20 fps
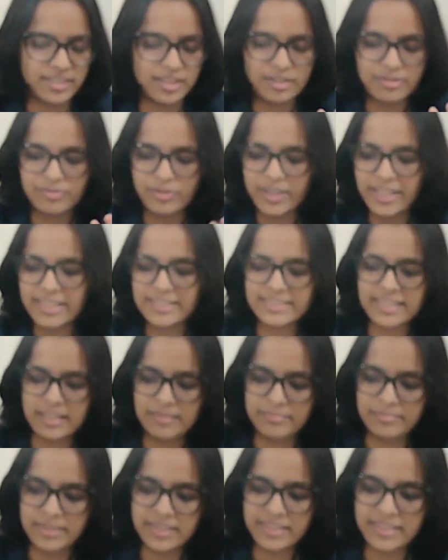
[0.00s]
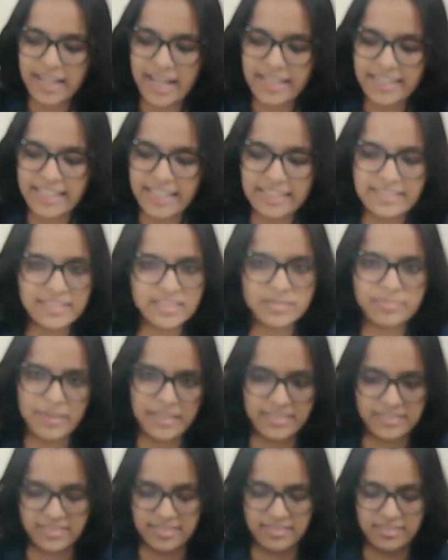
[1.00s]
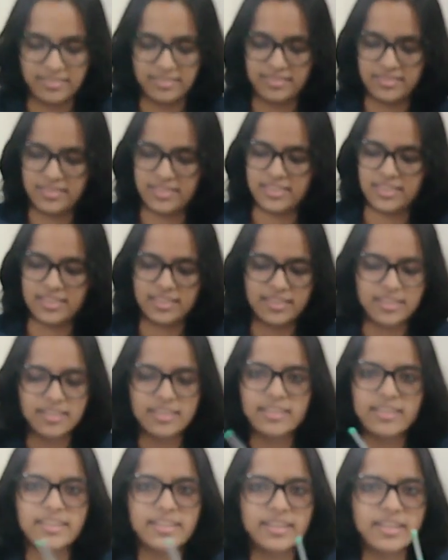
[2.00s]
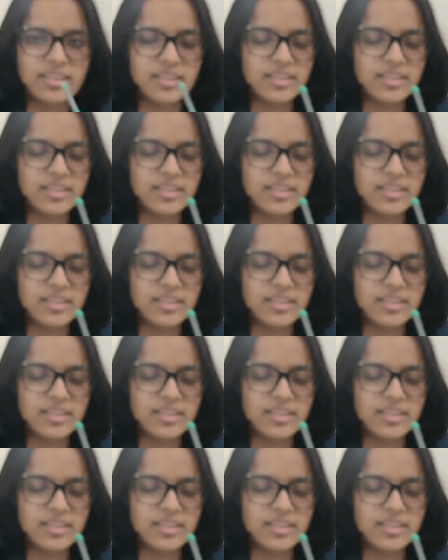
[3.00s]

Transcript: For example, I take this pencil. Yeah.